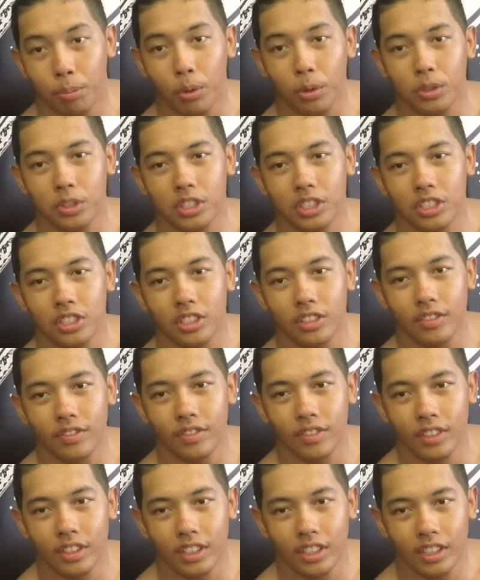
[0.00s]
support
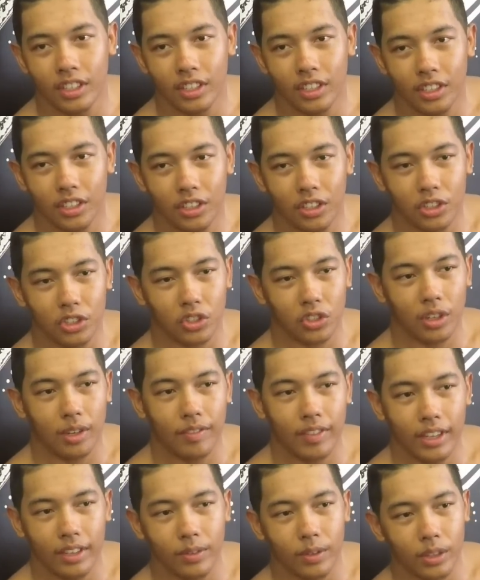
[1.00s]
system, you know. So
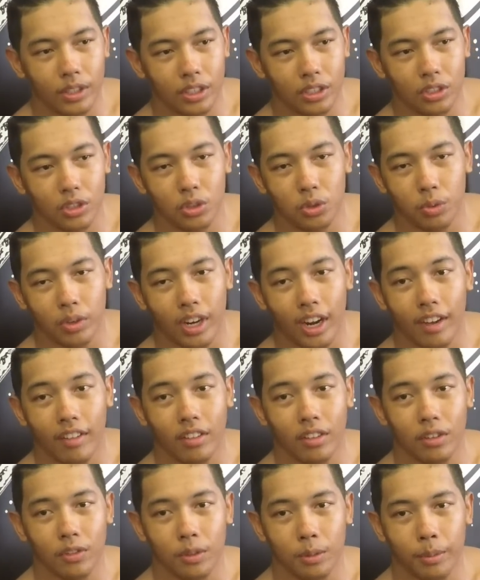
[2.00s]
I'm able to use what
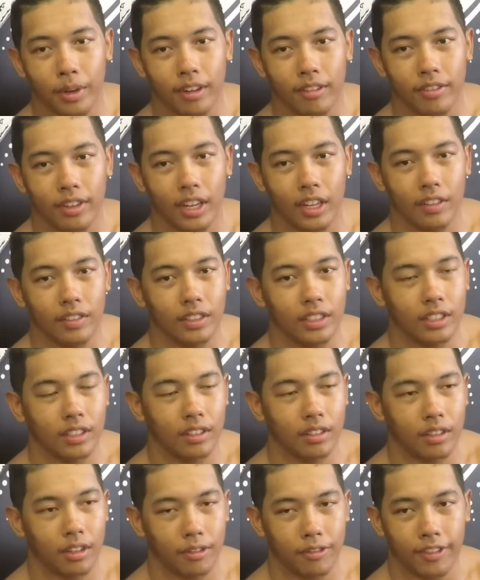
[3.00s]
I learned from my
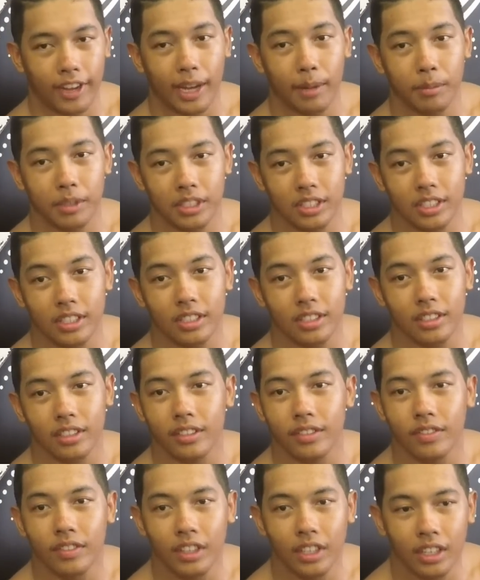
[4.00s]
family, the family
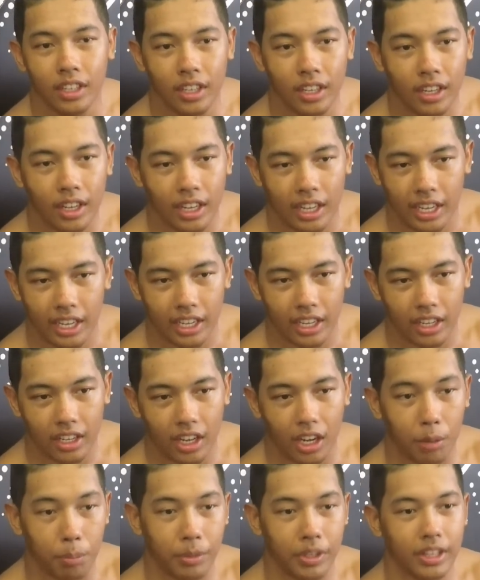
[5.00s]
system,
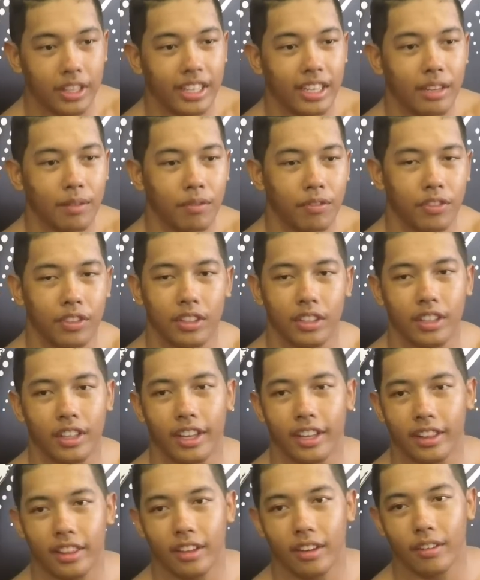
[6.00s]
helping them
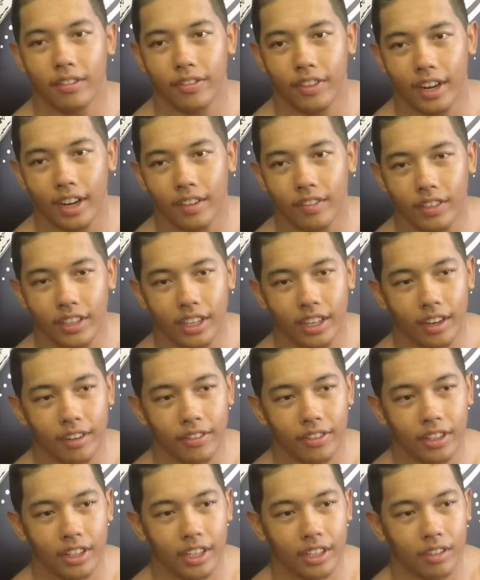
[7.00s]
feeling like their family. And
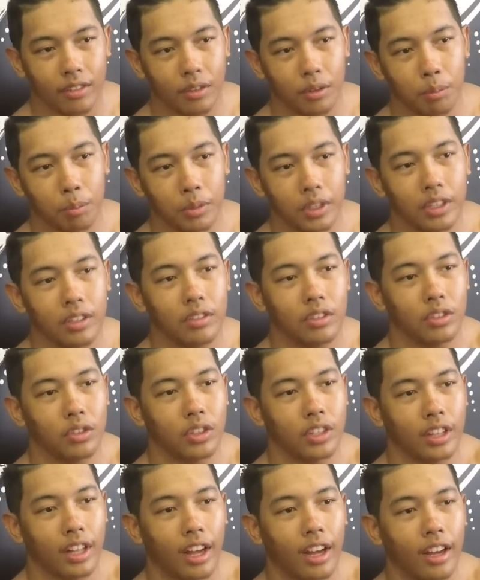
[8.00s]
I feel like with me
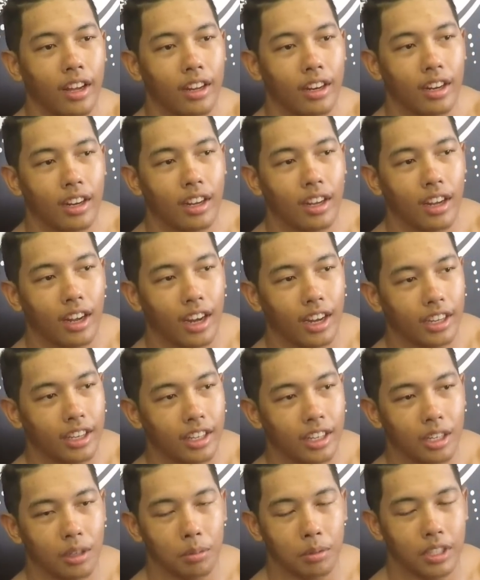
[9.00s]
doing that, I
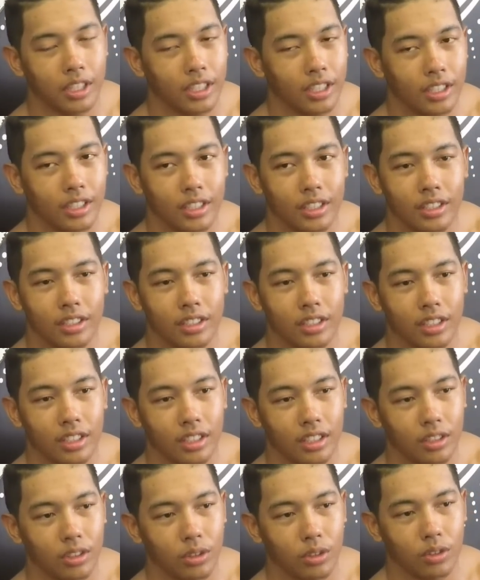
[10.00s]
can help
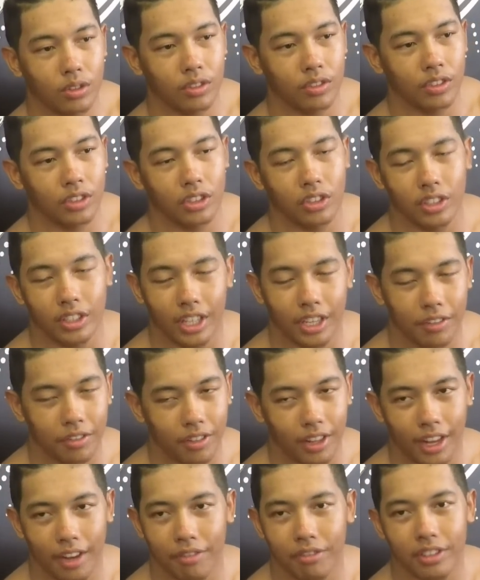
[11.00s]
kids who feel
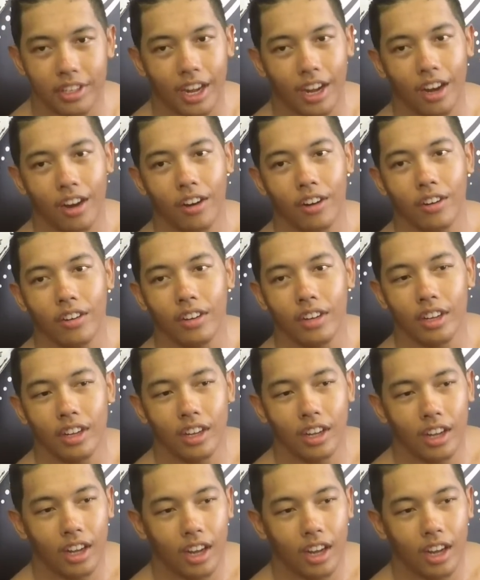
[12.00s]
left out.